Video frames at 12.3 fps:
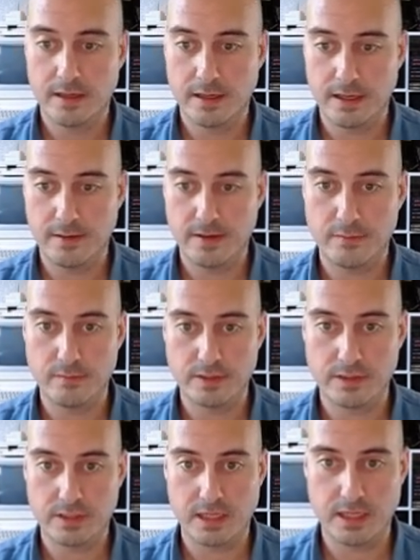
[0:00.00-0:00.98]
In
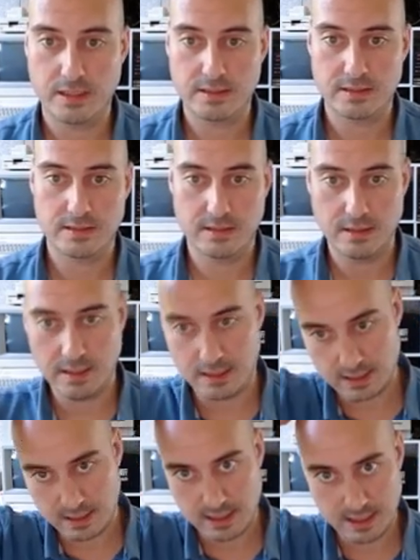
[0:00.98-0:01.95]
which case
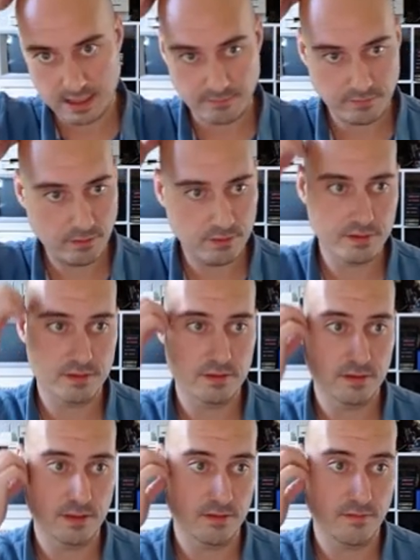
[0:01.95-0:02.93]
I have not,
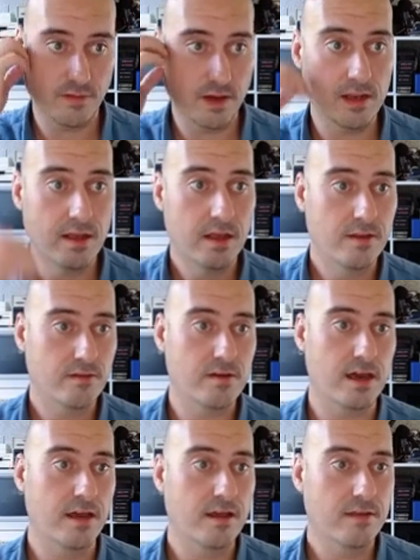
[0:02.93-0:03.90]
so that's fine. So
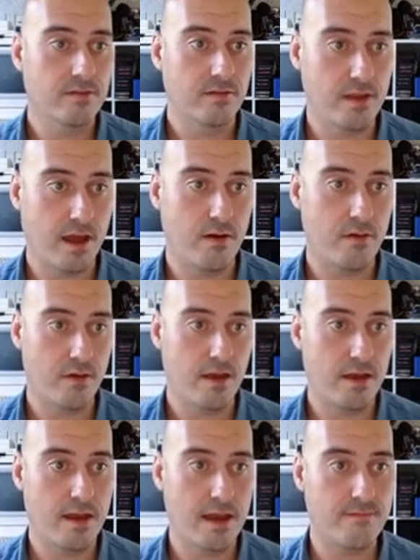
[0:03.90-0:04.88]
yeah, so now
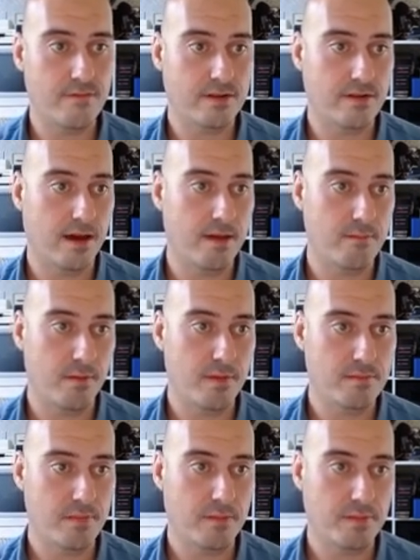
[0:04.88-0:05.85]
every time I'm
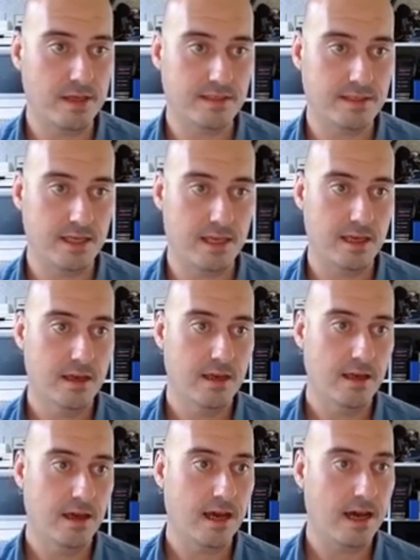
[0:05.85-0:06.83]
in my PC,
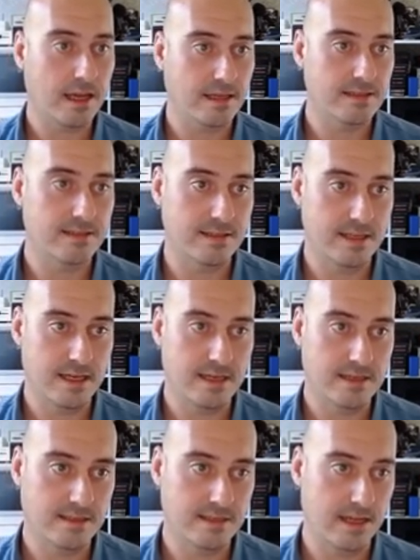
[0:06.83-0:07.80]
I can
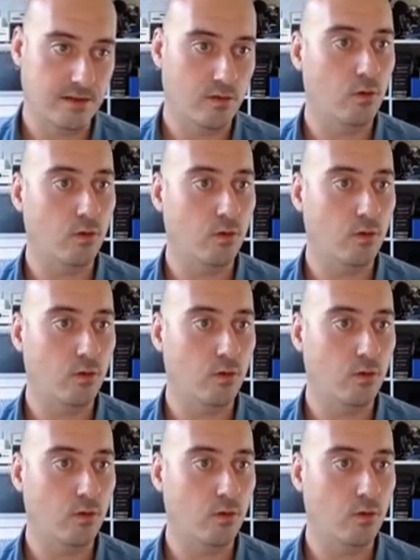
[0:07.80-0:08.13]
see z::